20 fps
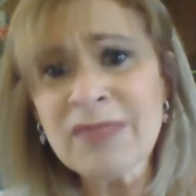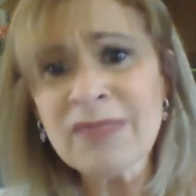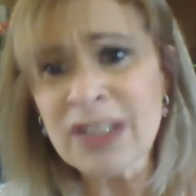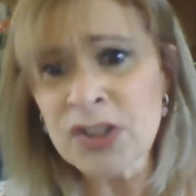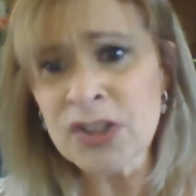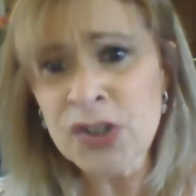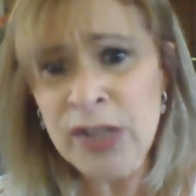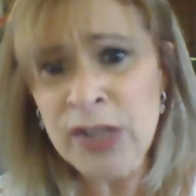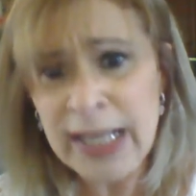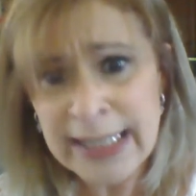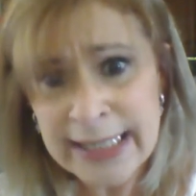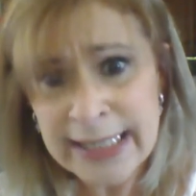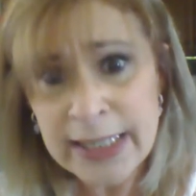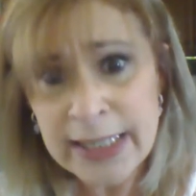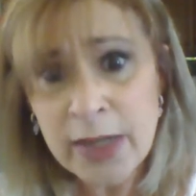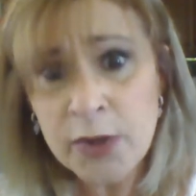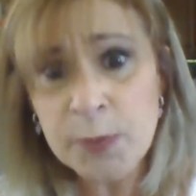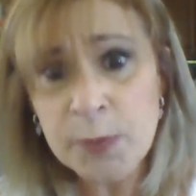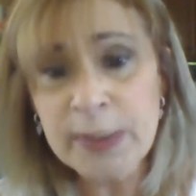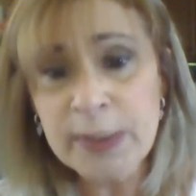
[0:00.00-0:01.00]
So that's
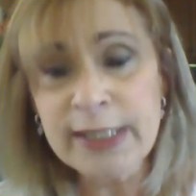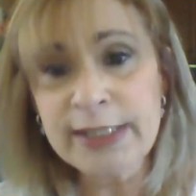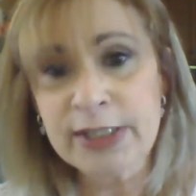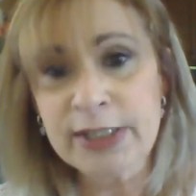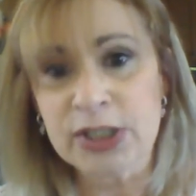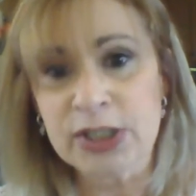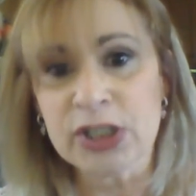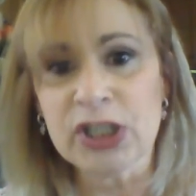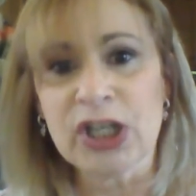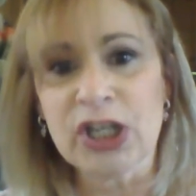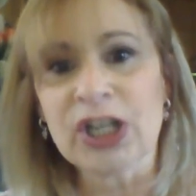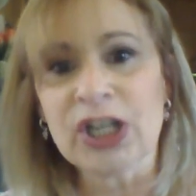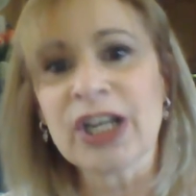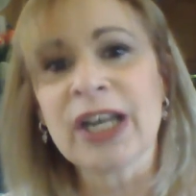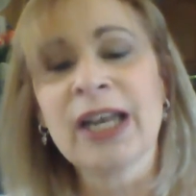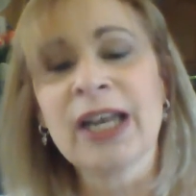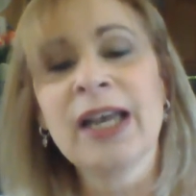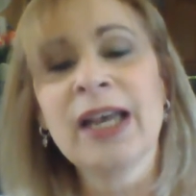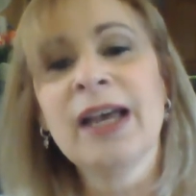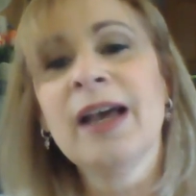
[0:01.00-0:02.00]
another place to look.
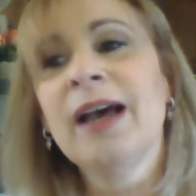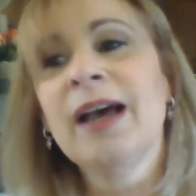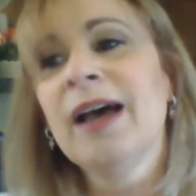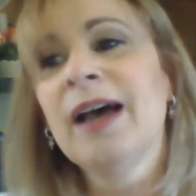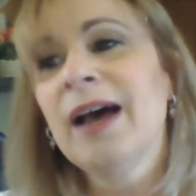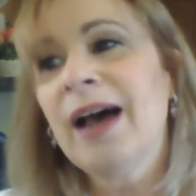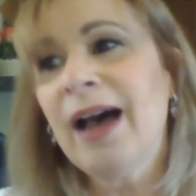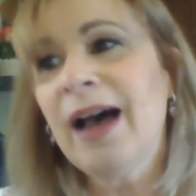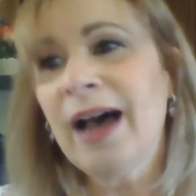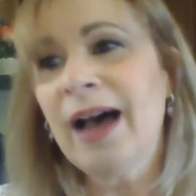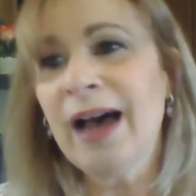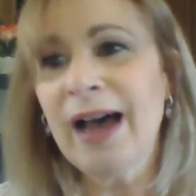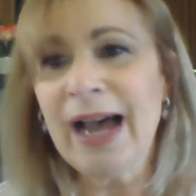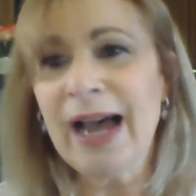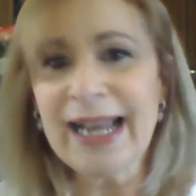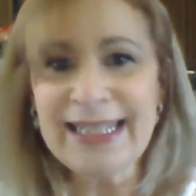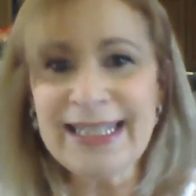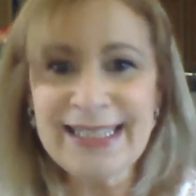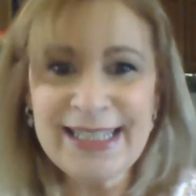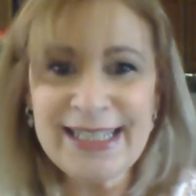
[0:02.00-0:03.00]

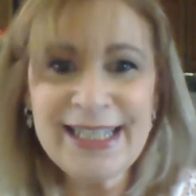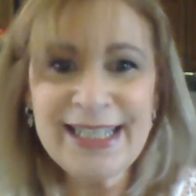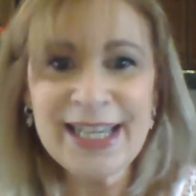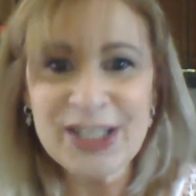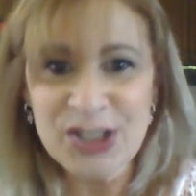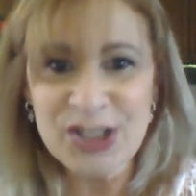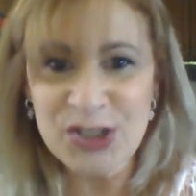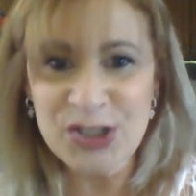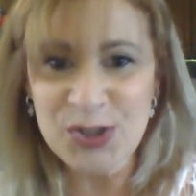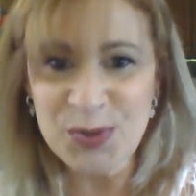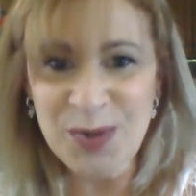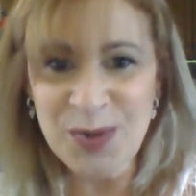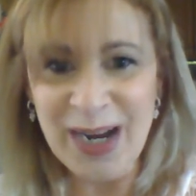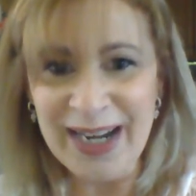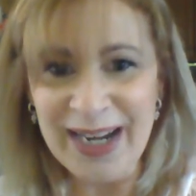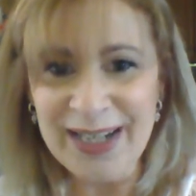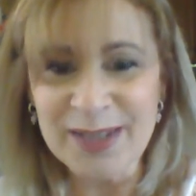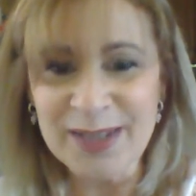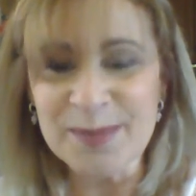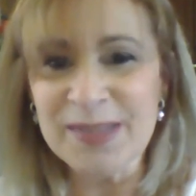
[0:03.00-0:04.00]
I did get two
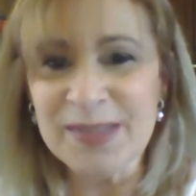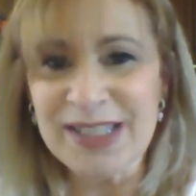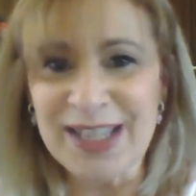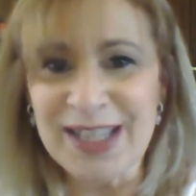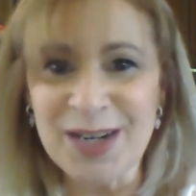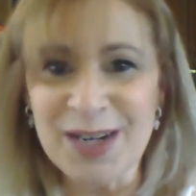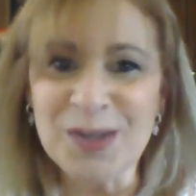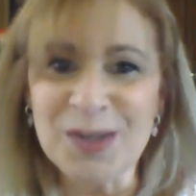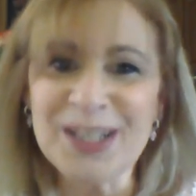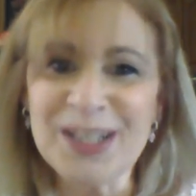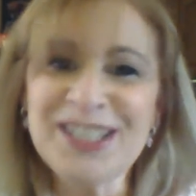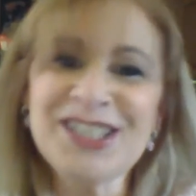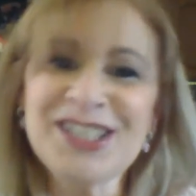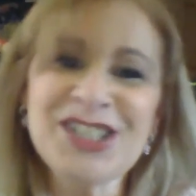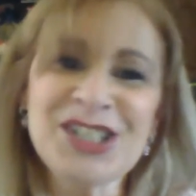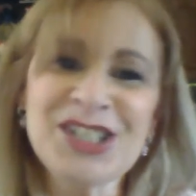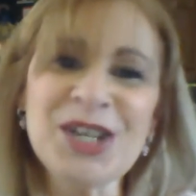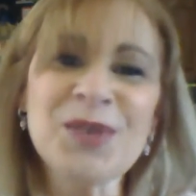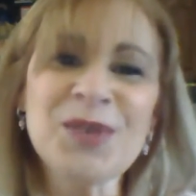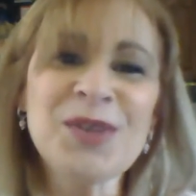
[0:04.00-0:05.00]
items that I wanted to
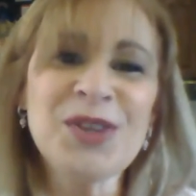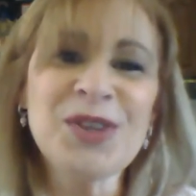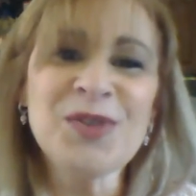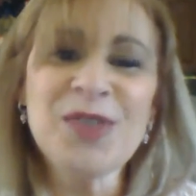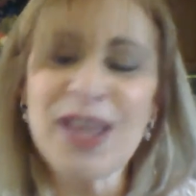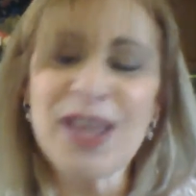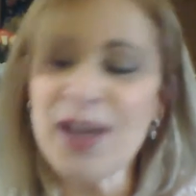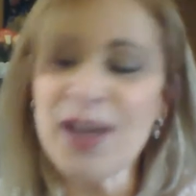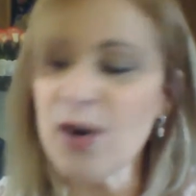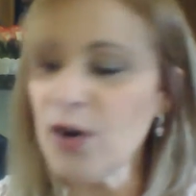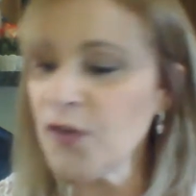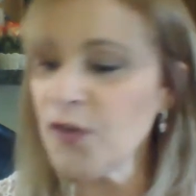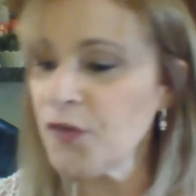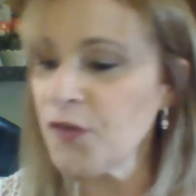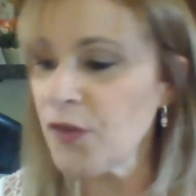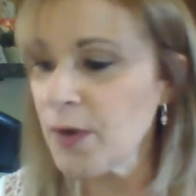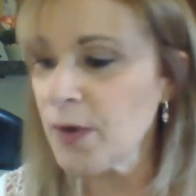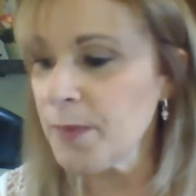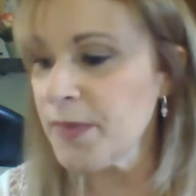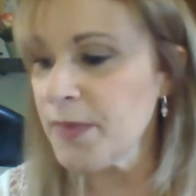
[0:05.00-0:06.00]
share with you. They are
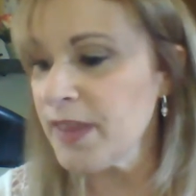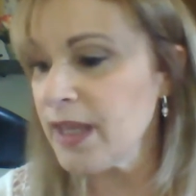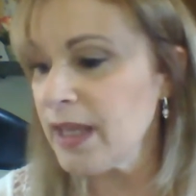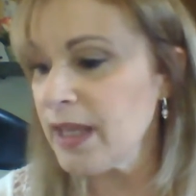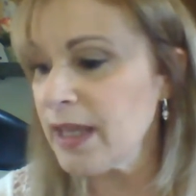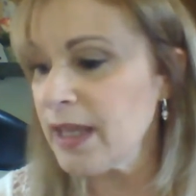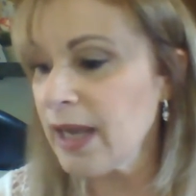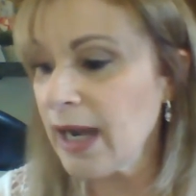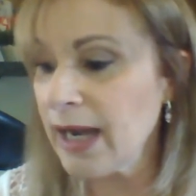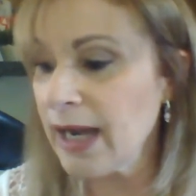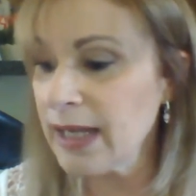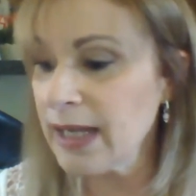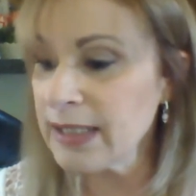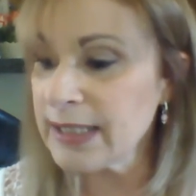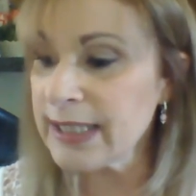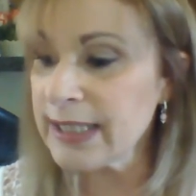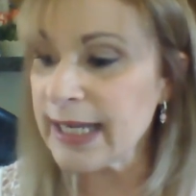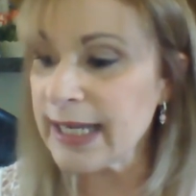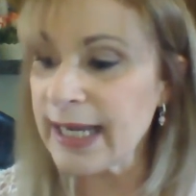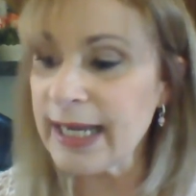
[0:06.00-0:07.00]
from the
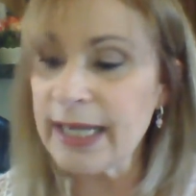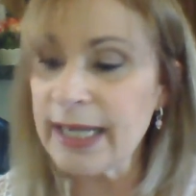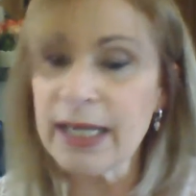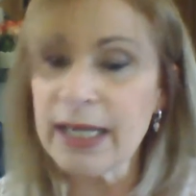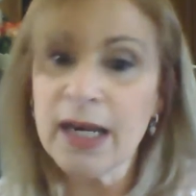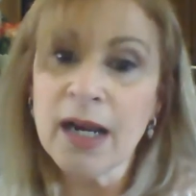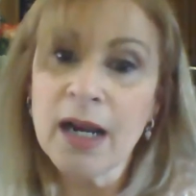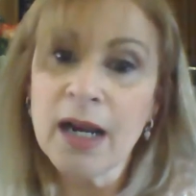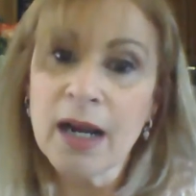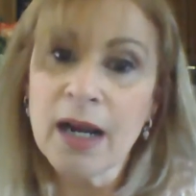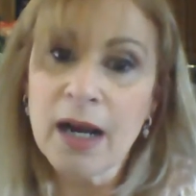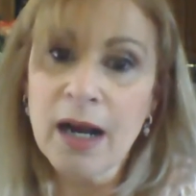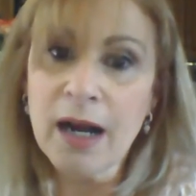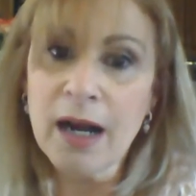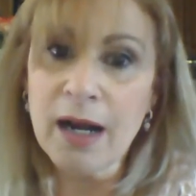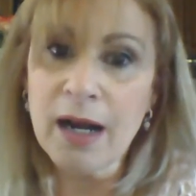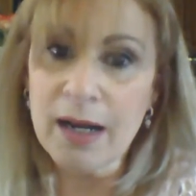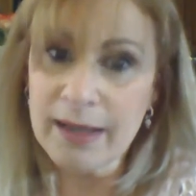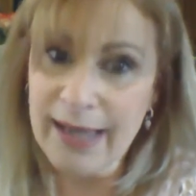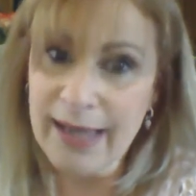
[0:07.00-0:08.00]
holiday
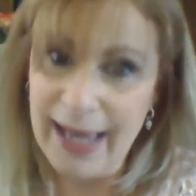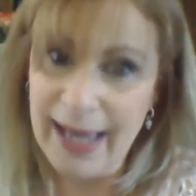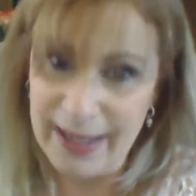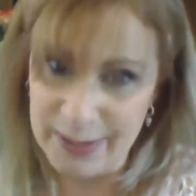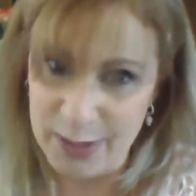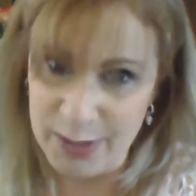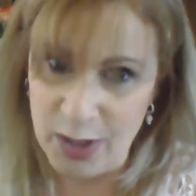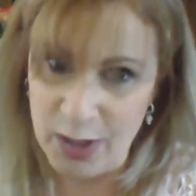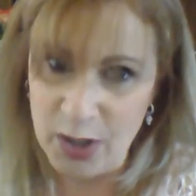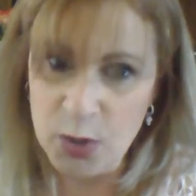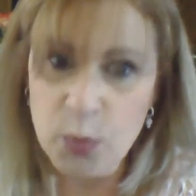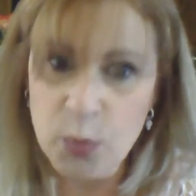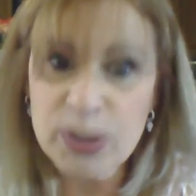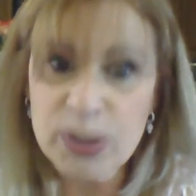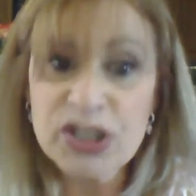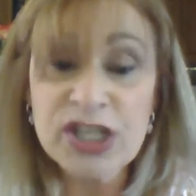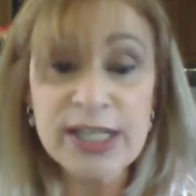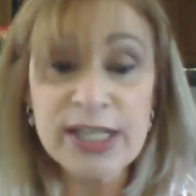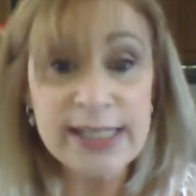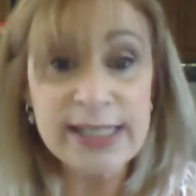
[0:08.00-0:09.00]
catalog,
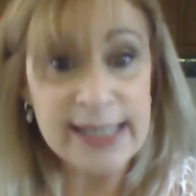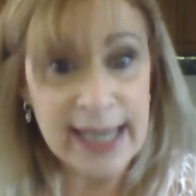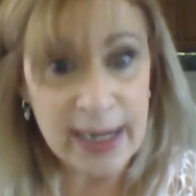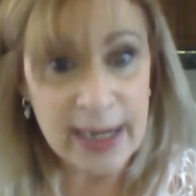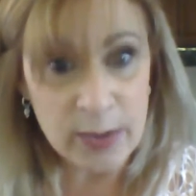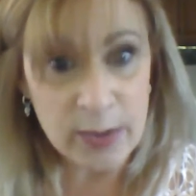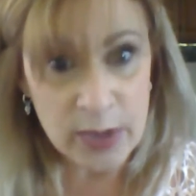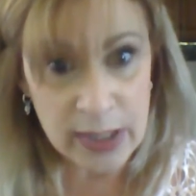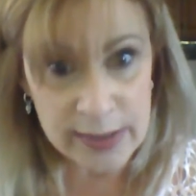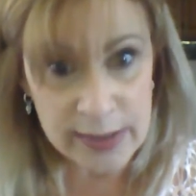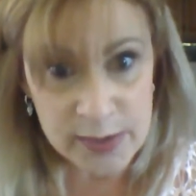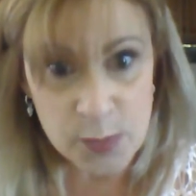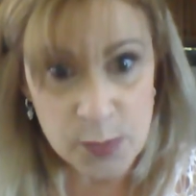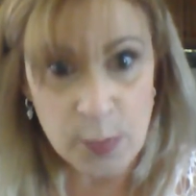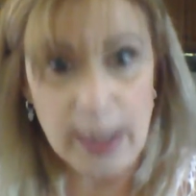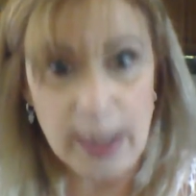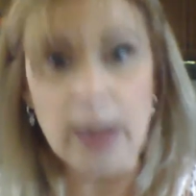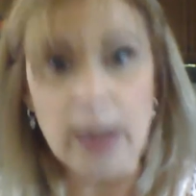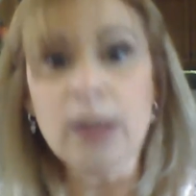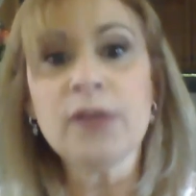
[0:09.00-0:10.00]
which is out as
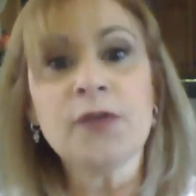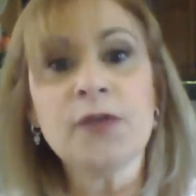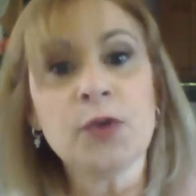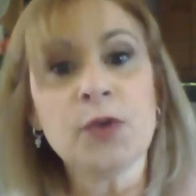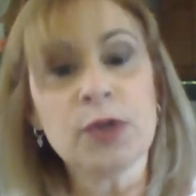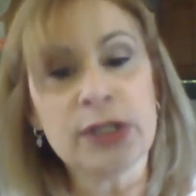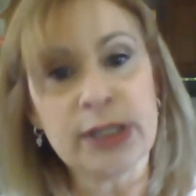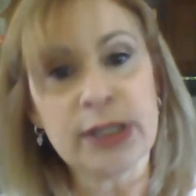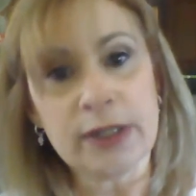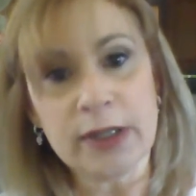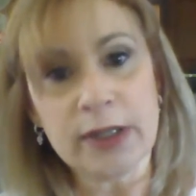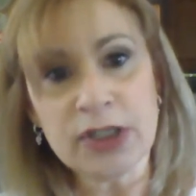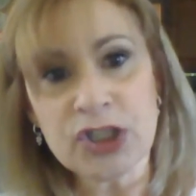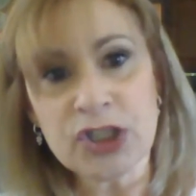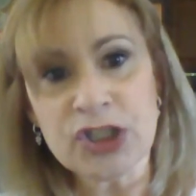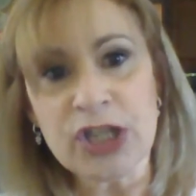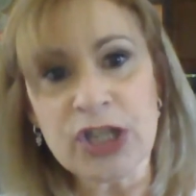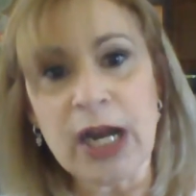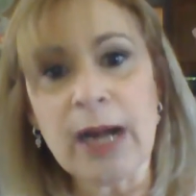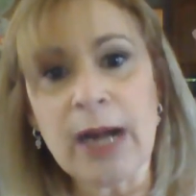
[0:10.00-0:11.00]
well. If you click on
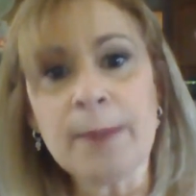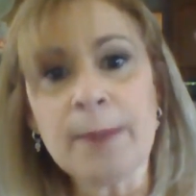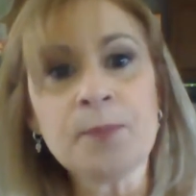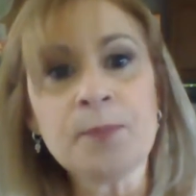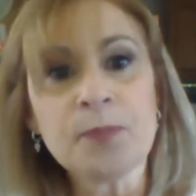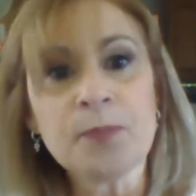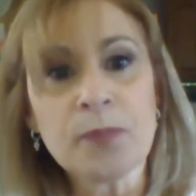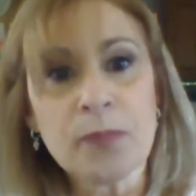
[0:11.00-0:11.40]
shop,